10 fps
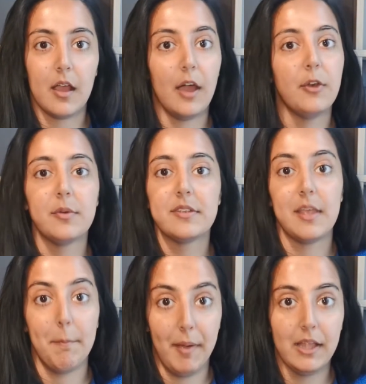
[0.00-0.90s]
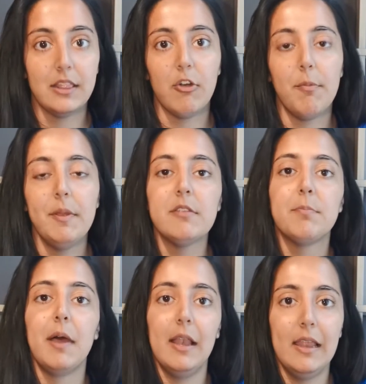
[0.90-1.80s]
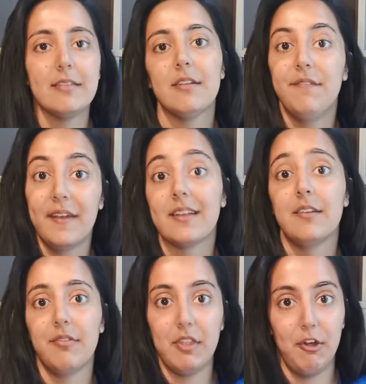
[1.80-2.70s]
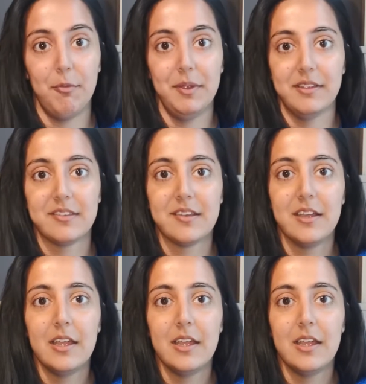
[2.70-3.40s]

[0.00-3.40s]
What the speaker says: I don't want to say bad therapist, but a less effective therapist.